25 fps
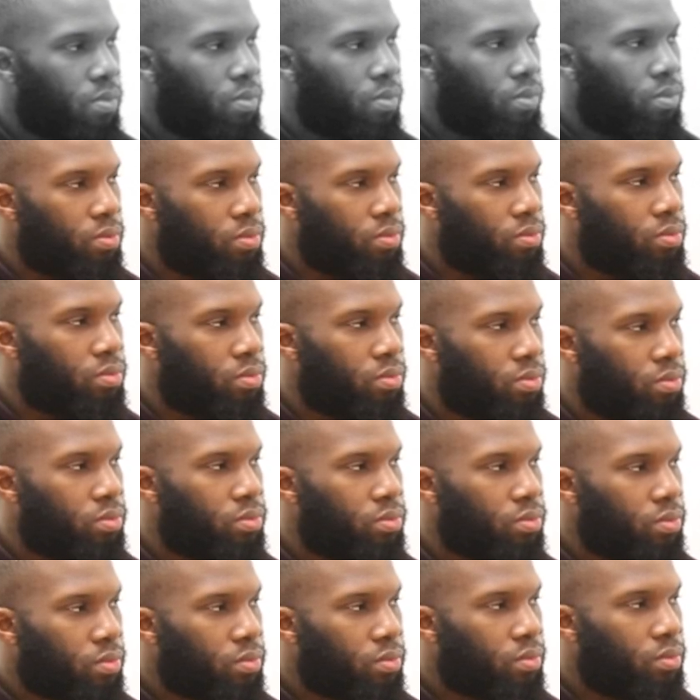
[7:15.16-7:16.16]

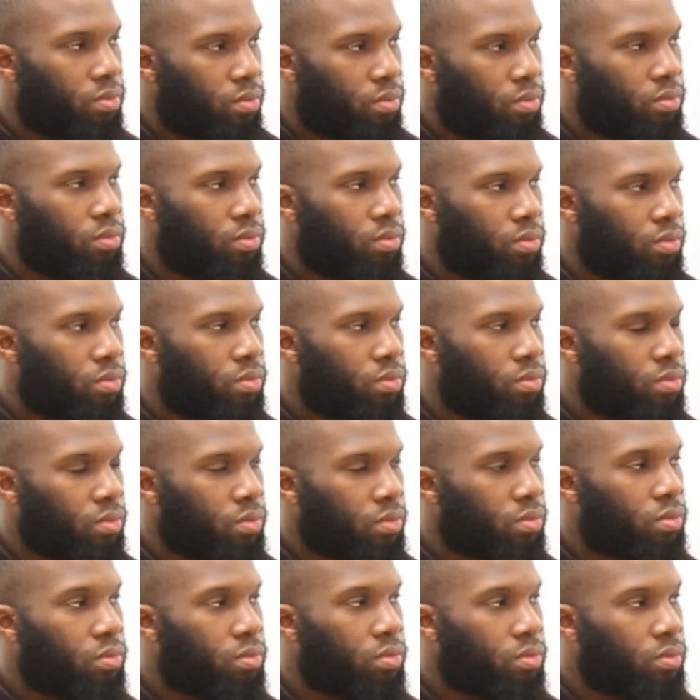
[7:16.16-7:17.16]

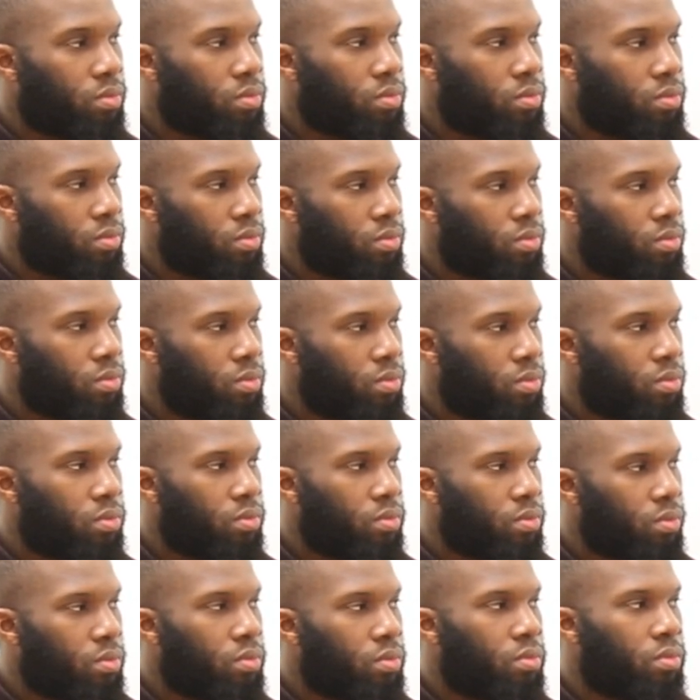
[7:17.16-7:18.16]

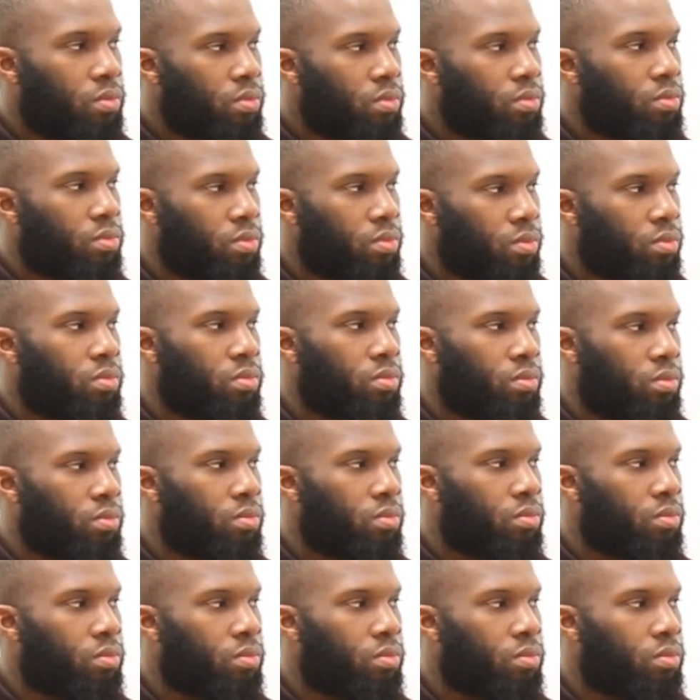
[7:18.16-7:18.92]
The person shown says nothing.